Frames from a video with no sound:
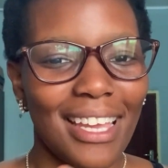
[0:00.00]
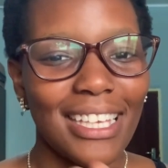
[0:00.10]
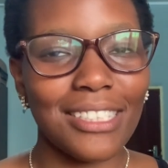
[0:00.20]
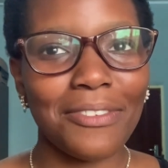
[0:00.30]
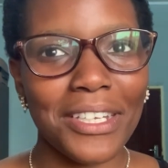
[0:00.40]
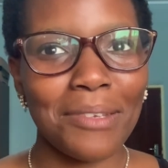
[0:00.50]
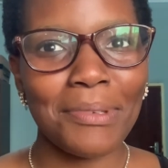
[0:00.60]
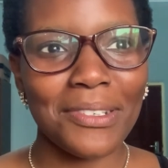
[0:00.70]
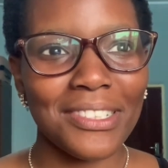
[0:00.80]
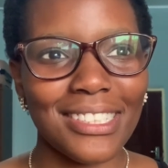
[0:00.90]
It's funny
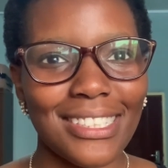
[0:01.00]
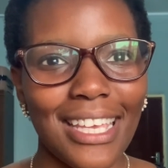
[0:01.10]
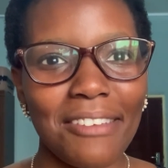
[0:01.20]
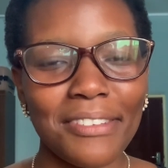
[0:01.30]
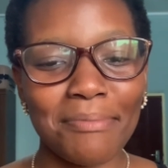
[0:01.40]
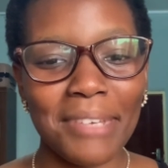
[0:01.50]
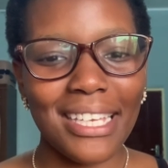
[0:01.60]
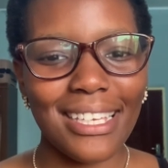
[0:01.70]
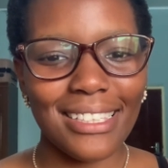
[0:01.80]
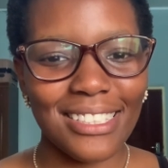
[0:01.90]
because even
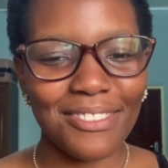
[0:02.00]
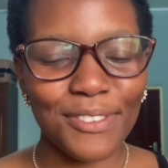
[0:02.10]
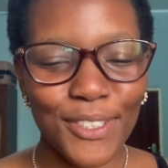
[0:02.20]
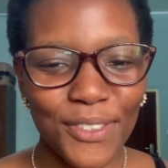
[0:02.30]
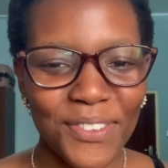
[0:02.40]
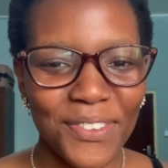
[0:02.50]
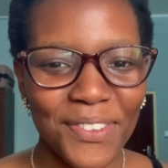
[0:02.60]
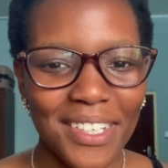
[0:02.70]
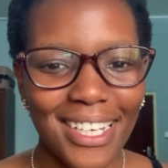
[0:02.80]
making this video,